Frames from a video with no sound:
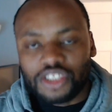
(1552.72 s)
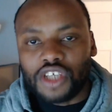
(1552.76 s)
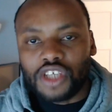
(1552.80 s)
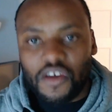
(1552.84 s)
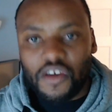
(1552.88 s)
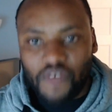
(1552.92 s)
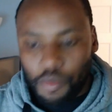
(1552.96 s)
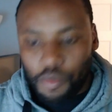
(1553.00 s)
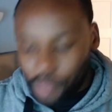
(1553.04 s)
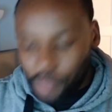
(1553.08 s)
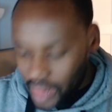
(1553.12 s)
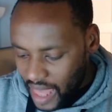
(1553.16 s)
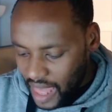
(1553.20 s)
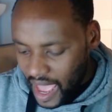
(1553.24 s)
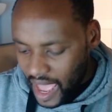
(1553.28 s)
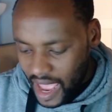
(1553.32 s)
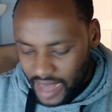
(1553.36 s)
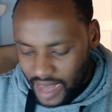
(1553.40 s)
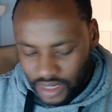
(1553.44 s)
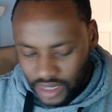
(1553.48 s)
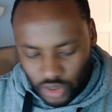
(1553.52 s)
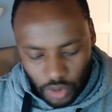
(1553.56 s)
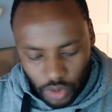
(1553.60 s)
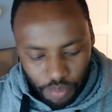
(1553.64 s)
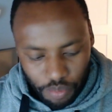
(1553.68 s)
Because once you have a
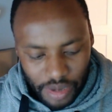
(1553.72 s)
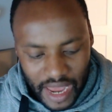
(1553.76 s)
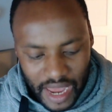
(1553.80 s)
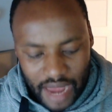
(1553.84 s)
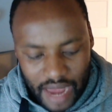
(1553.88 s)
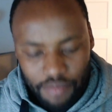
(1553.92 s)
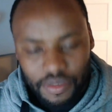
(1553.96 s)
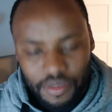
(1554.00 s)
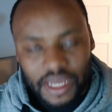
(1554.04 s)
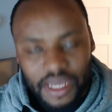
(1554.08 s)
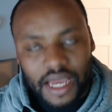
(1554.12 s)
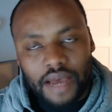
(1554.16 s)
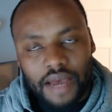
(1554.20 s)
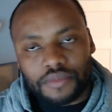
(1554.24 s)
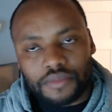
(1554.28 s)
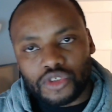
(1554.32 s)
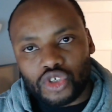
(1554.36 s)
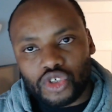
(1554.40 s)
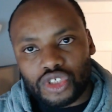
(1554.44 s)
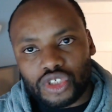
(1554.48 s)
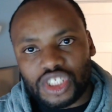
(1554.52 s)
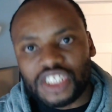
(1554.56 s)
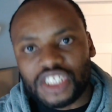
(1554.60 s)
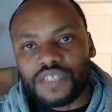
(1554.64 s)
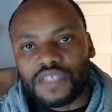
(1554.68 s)
plan, your plan
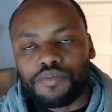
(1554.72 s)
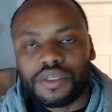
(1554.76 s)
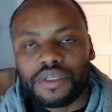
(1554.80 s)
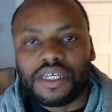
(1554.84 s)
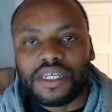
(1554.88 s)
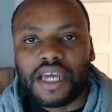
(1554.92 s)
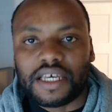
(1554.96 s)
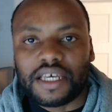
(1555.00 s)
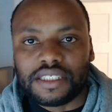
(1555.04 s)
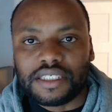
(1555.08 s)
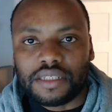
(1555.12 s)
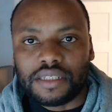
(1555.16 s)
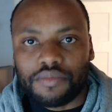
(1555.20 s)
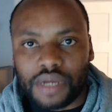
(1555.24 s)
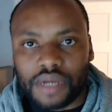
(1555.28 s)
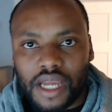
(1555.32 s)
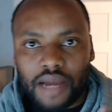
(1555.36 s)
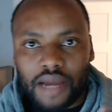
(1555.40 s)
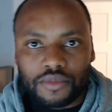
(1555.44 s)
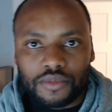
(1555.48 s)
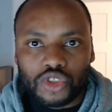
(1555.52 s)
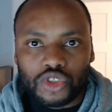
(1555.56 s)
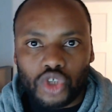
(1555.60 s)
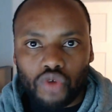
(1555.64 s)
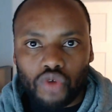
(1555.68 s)
becomes your
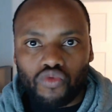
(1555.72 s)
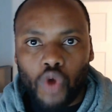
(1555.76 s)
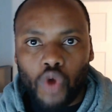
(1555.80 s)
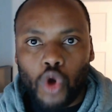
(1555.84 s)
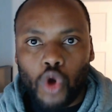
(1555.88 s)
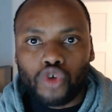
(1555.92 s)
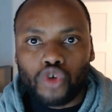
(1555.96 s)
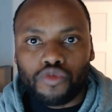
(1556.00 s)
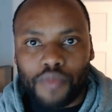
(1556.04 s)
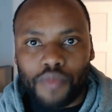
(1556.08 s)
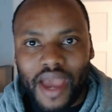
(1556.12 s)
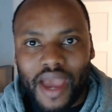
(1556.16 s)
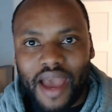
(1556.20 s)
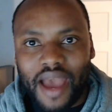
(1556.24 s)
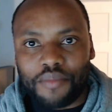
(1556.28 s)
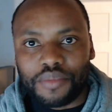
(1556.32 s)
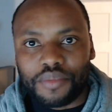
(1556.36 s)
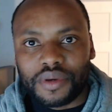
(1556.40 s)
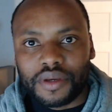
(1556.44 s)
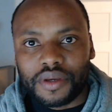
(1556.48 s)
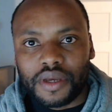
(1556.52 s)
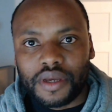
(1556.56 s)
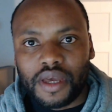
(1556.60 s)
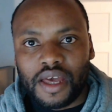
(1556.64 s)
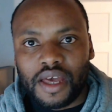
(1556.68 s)
GPS, it becomes your
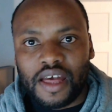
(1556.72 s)
roadmap